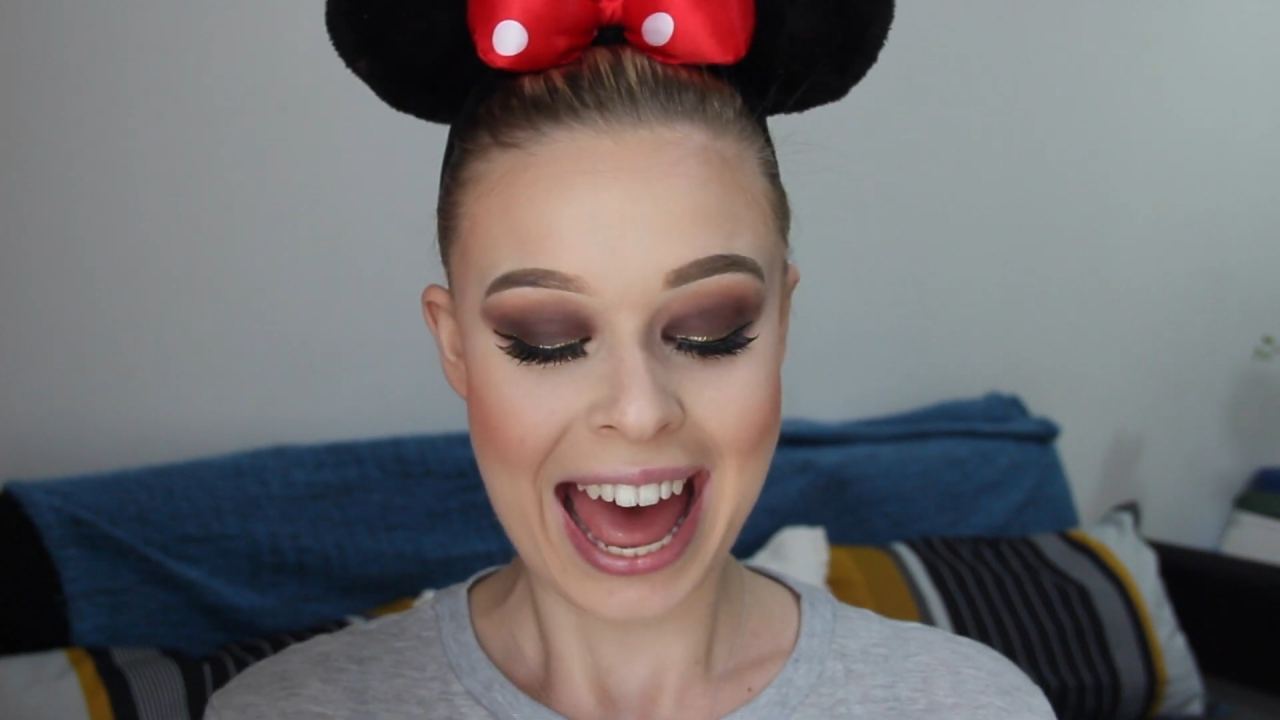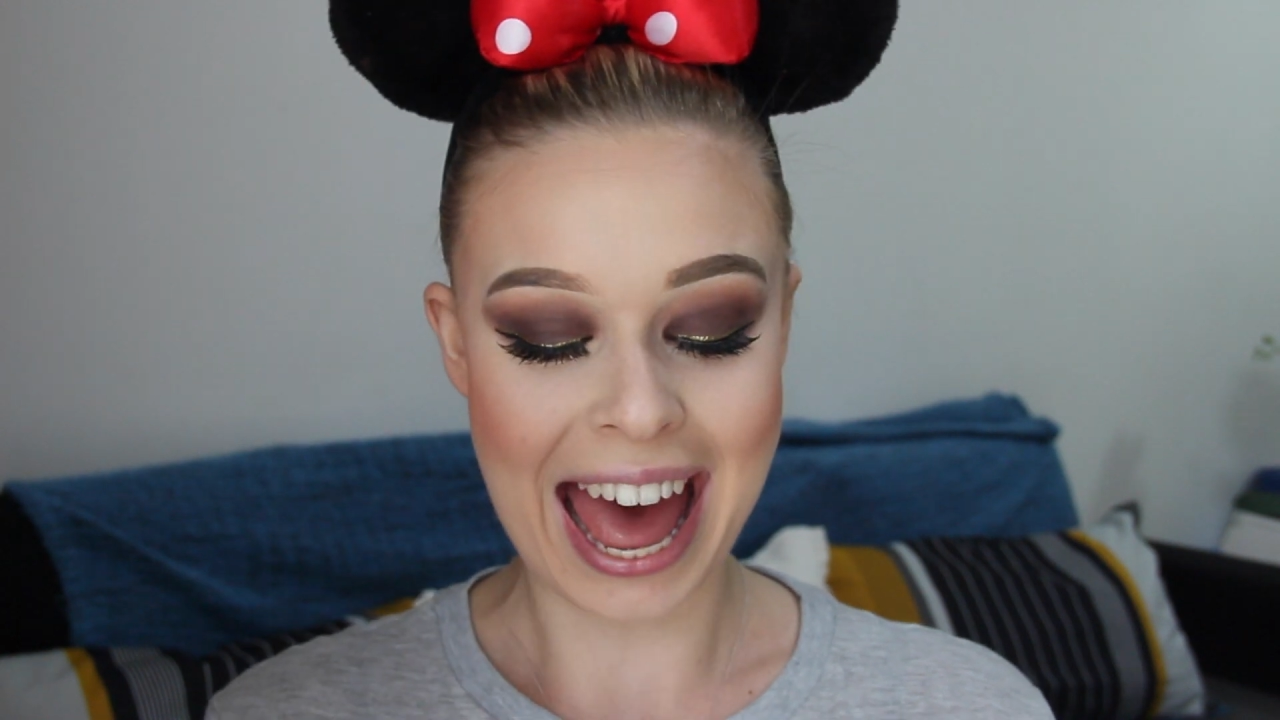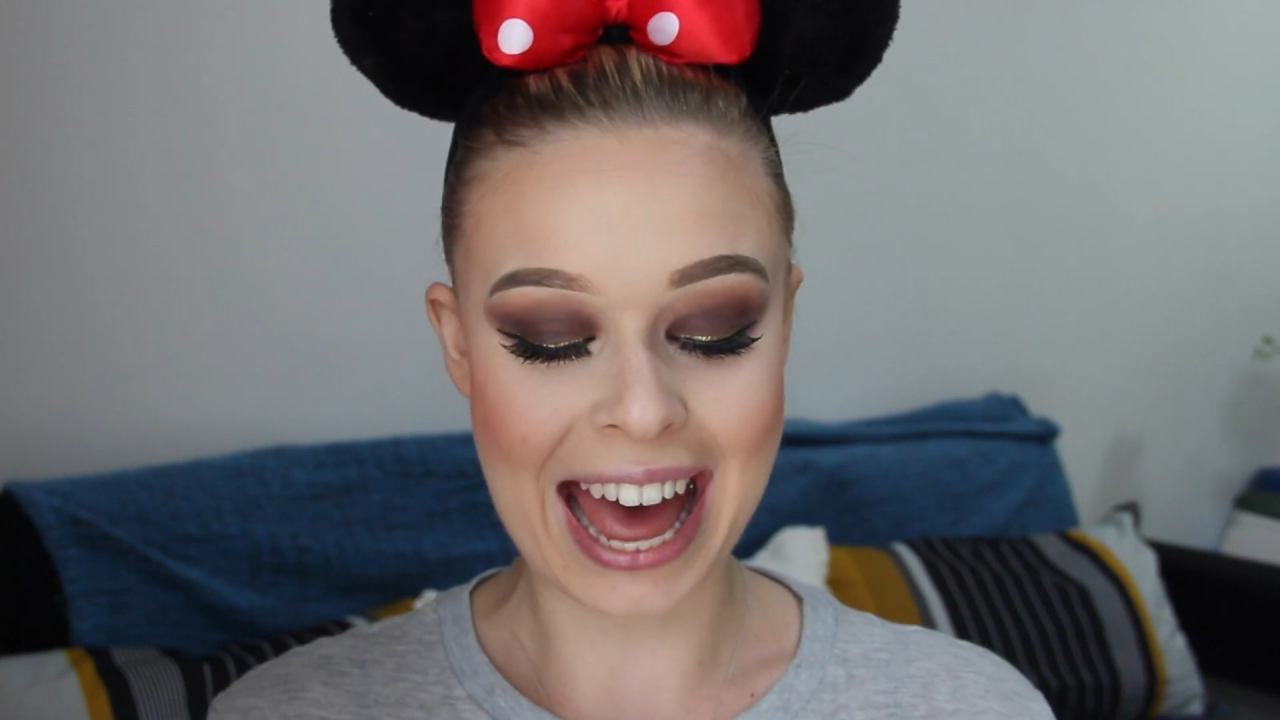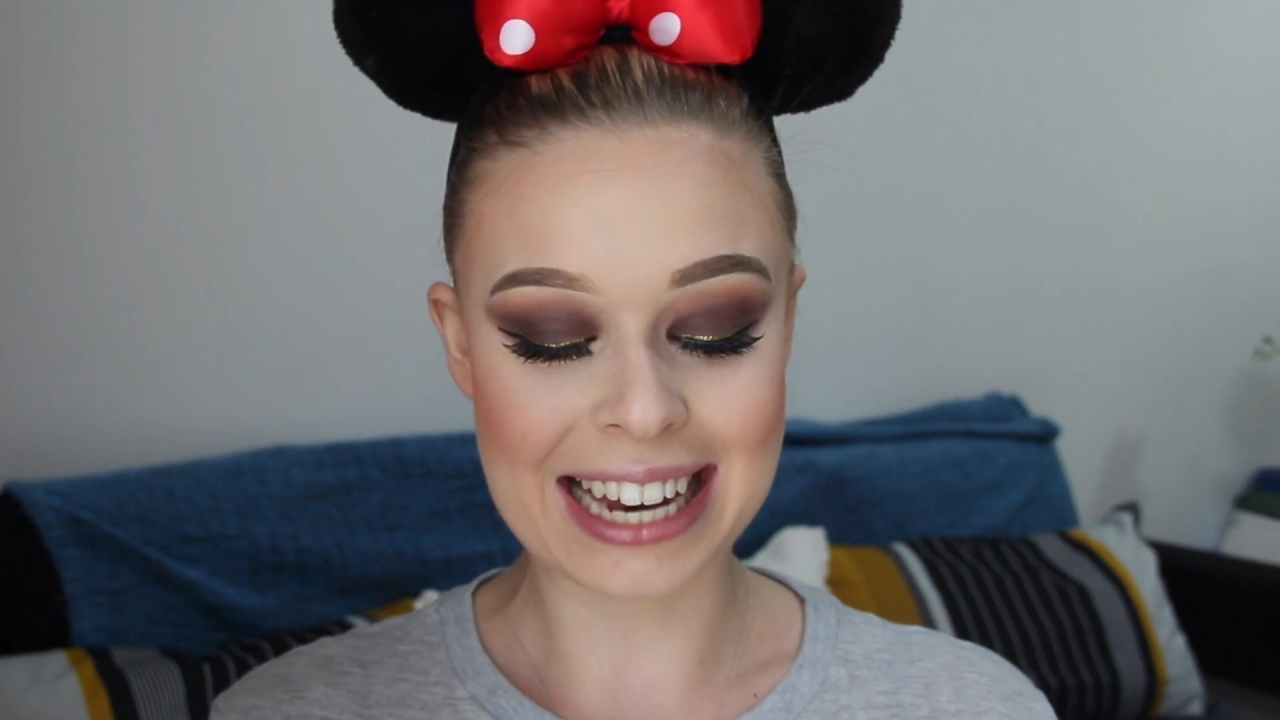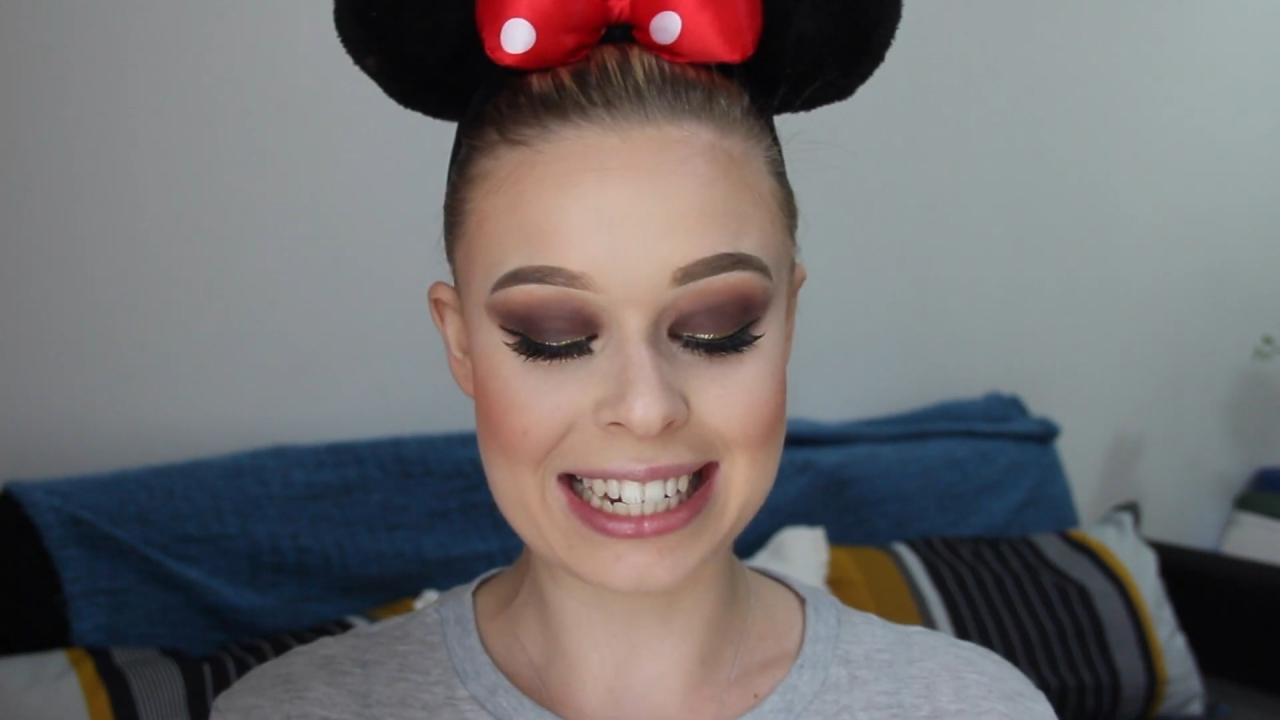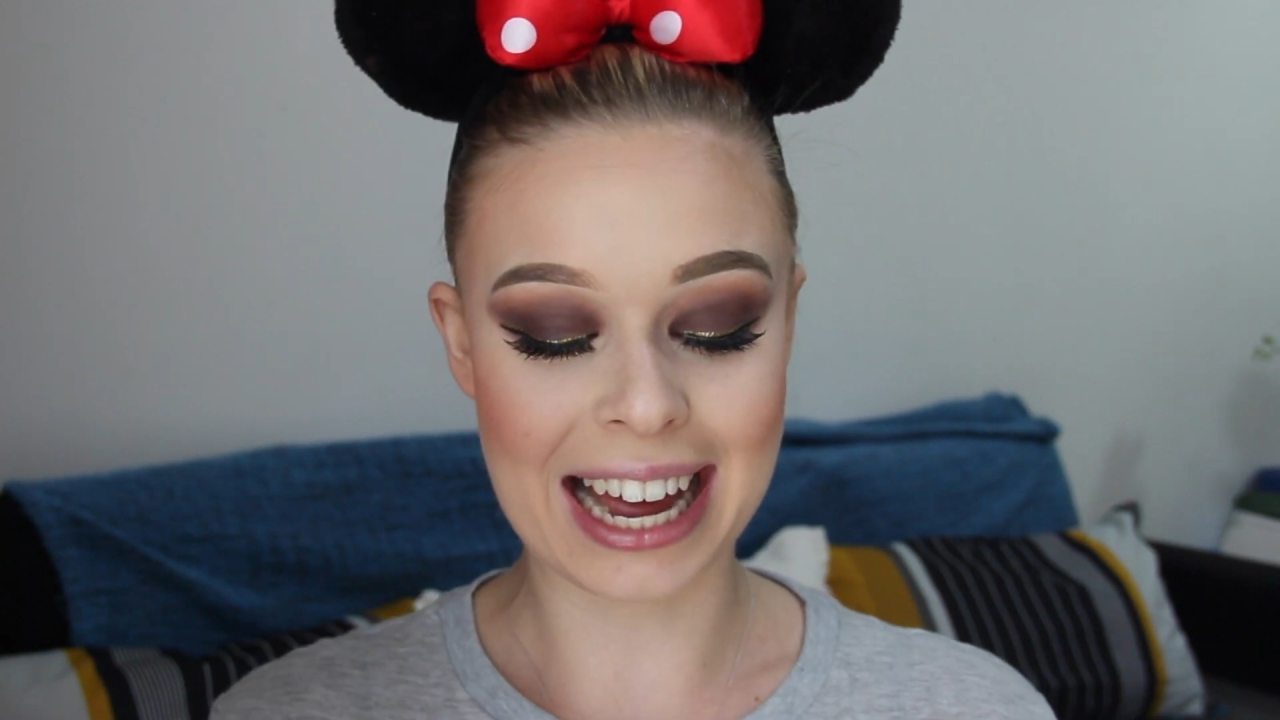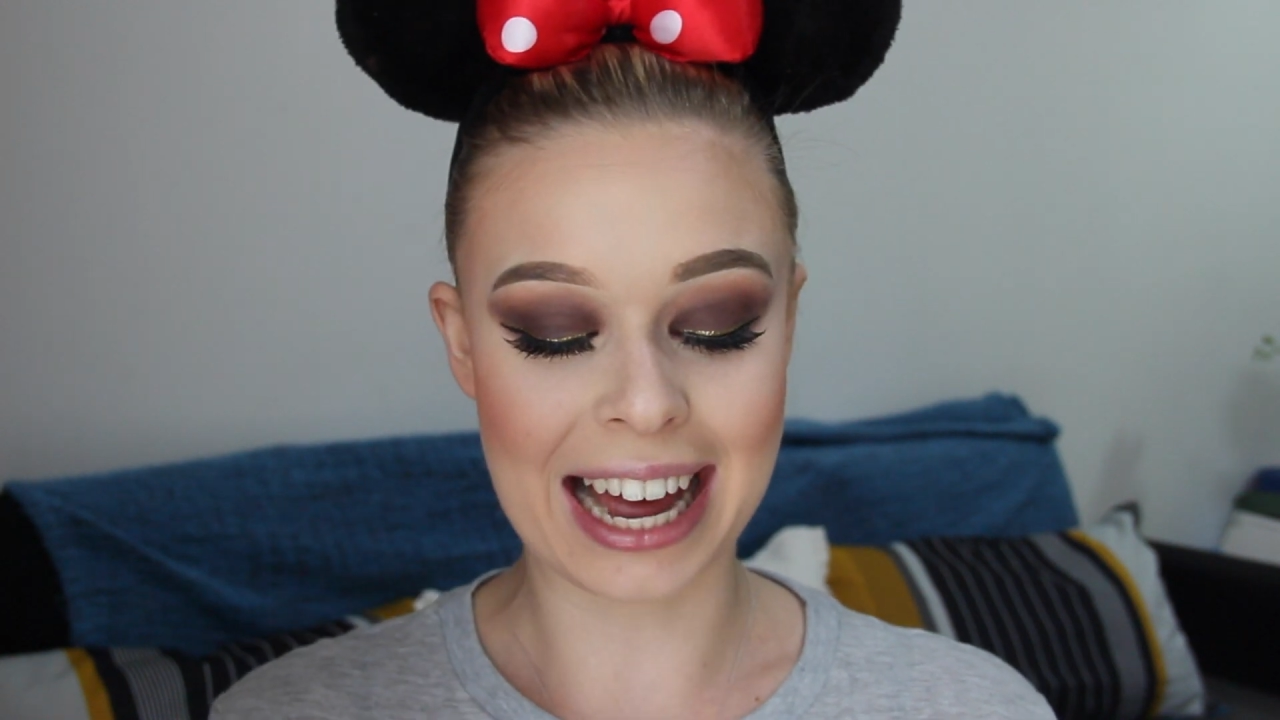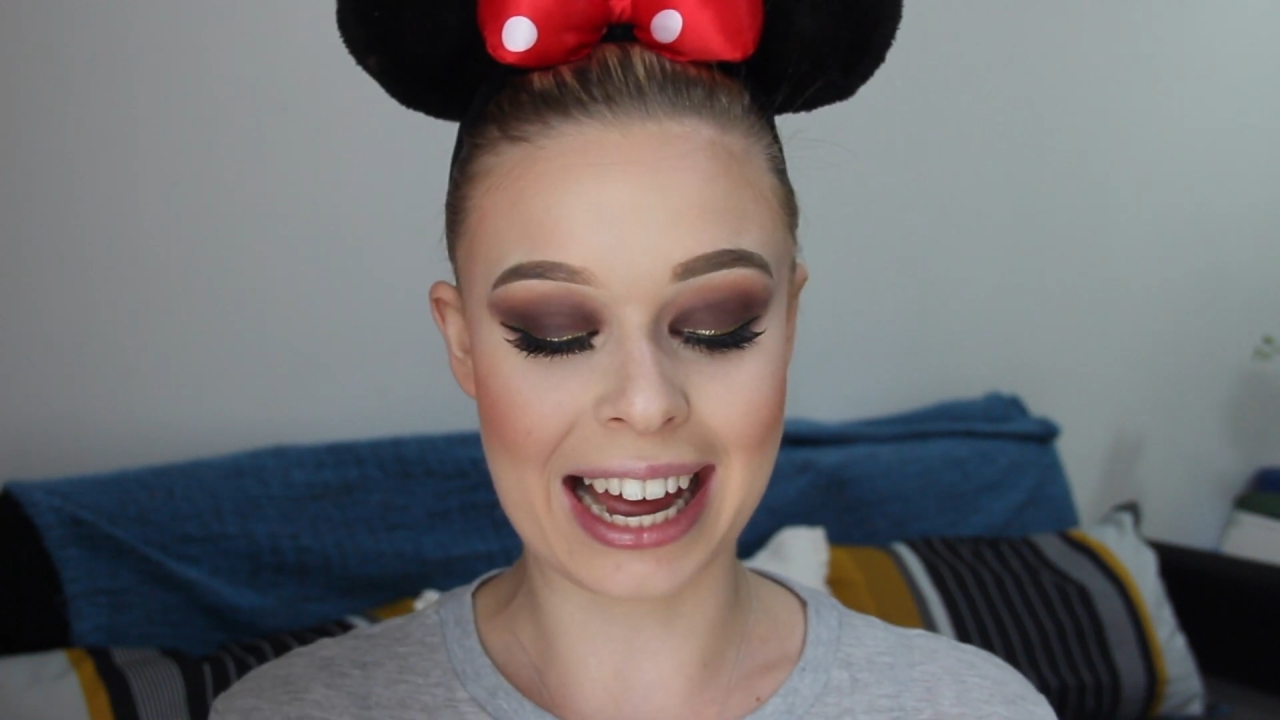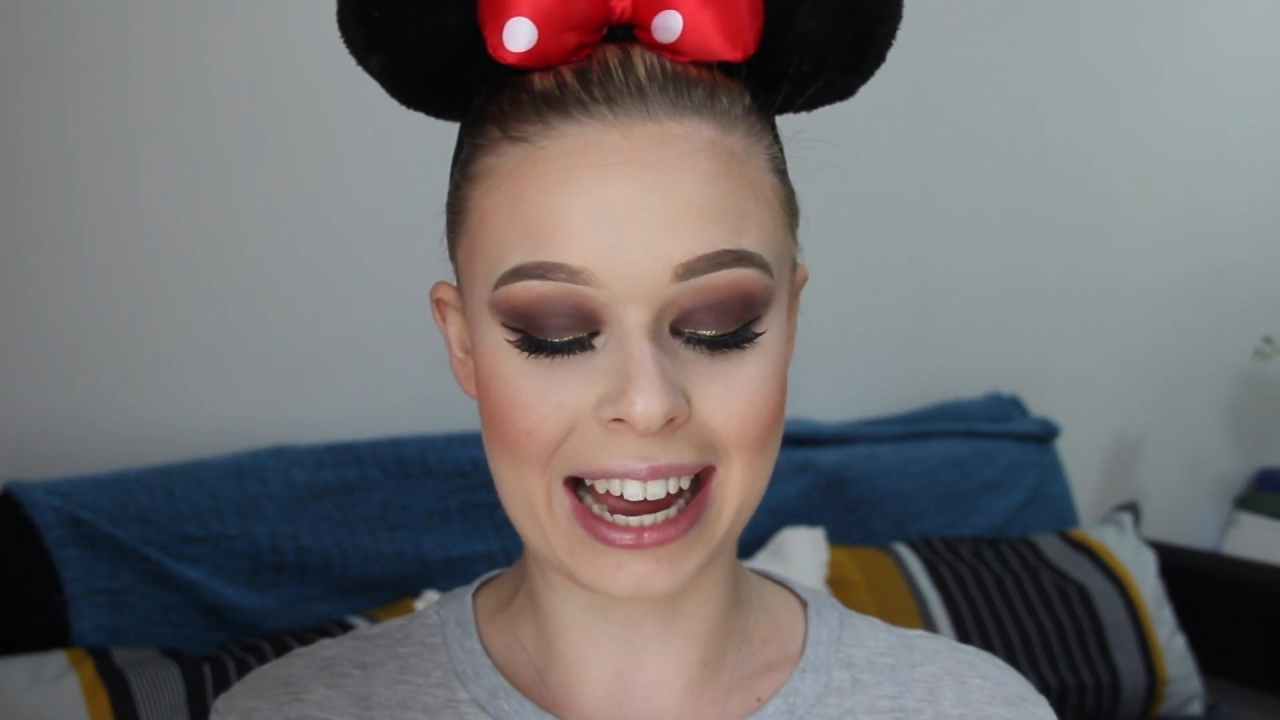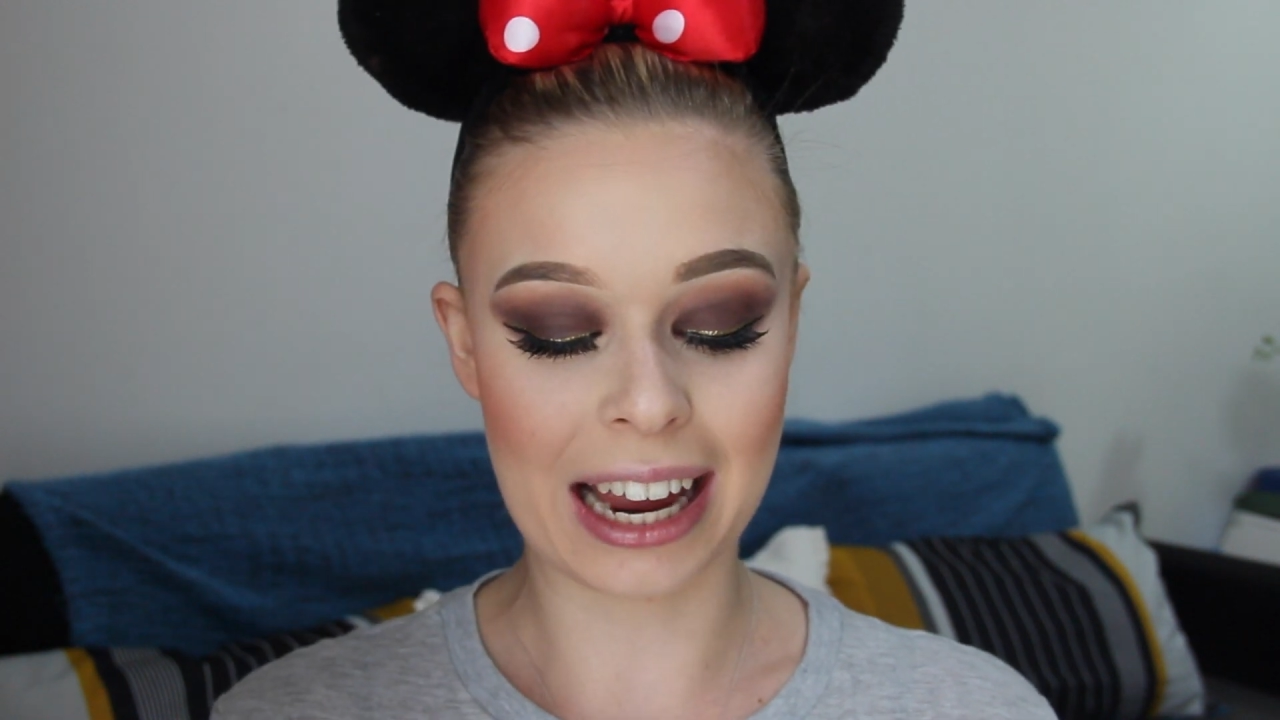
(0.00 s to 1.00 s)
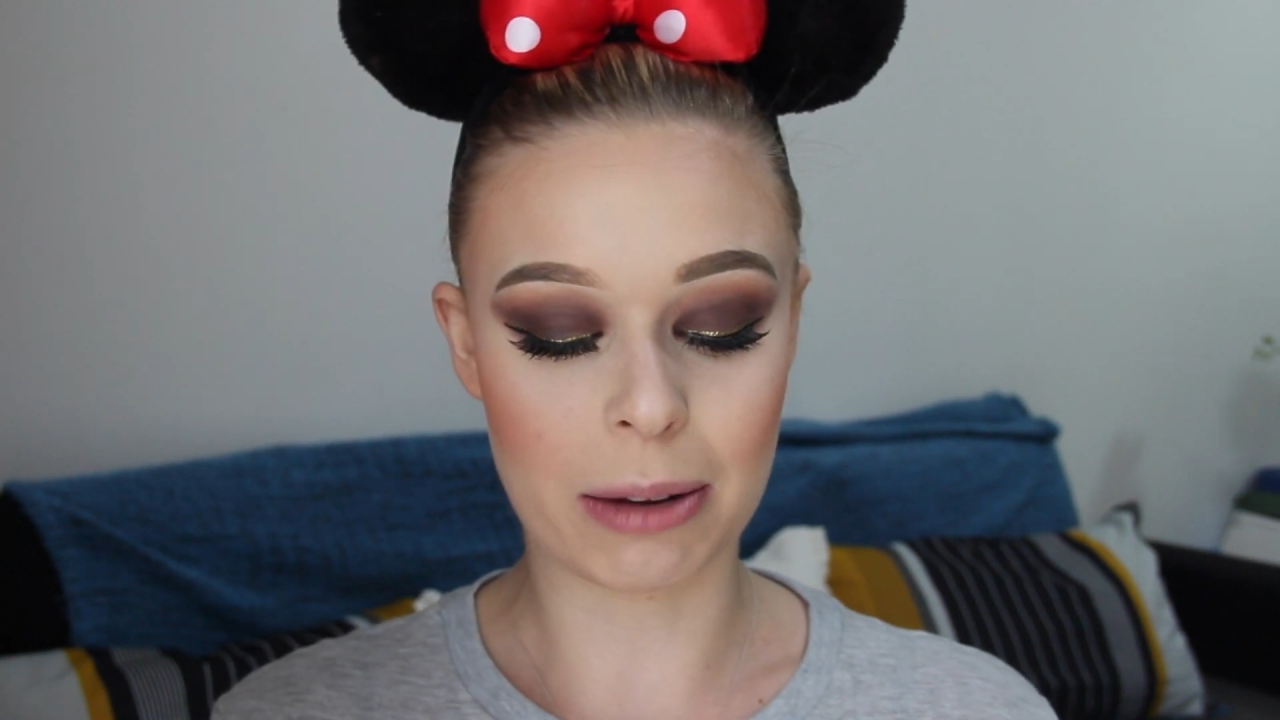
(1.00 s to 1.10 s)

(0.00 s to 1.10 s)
And I